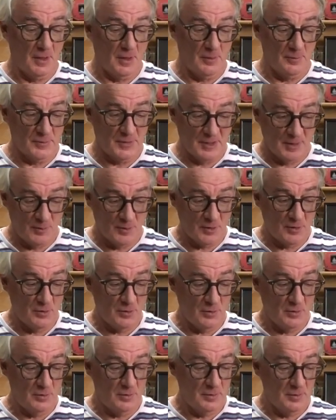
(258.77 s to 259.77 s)

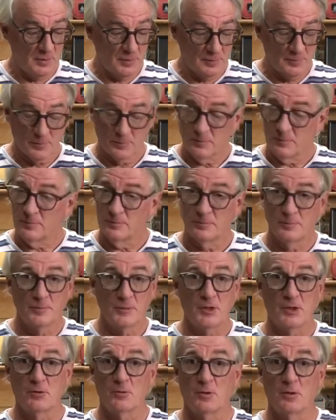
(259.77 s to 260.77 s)
chemical,
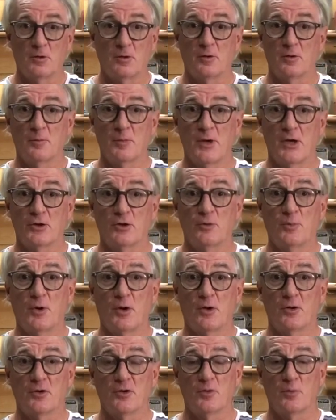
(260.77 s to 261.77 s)
mineral, or metal
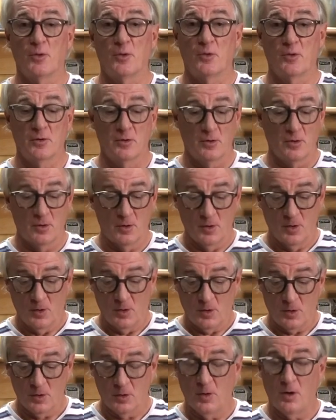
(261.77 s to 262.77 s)
part of the board,
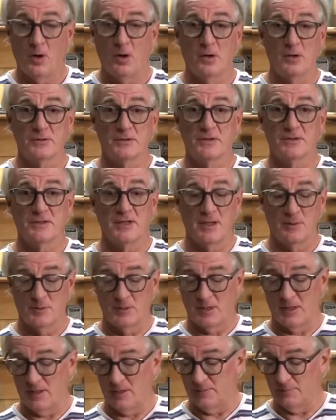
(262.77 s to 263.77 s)
or all at the same
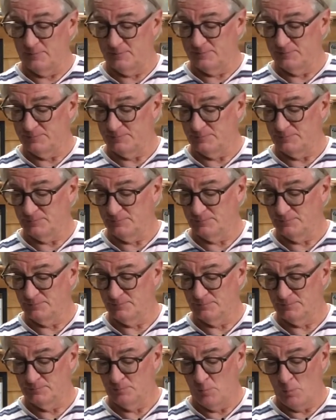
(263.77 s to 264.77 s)
time.
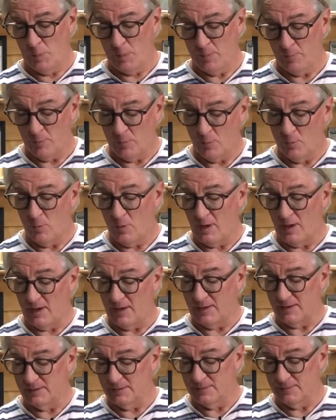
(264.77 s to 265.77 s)
But
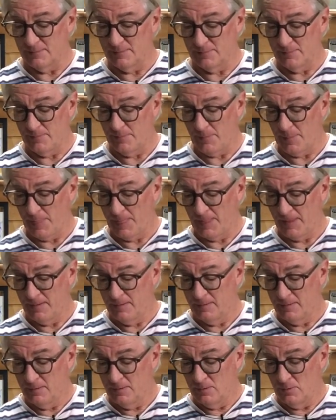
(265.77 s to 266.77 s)
why?
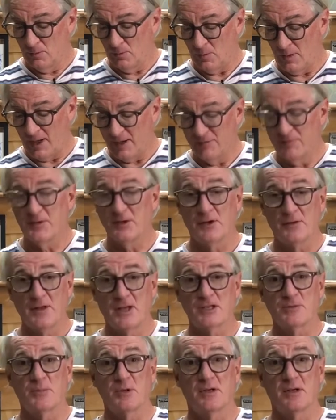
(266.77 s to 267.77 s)
Well, I feel
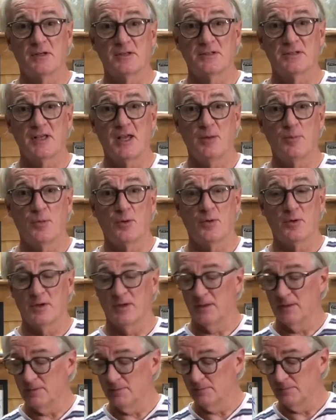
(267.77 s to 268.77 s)
that's because skateboarding,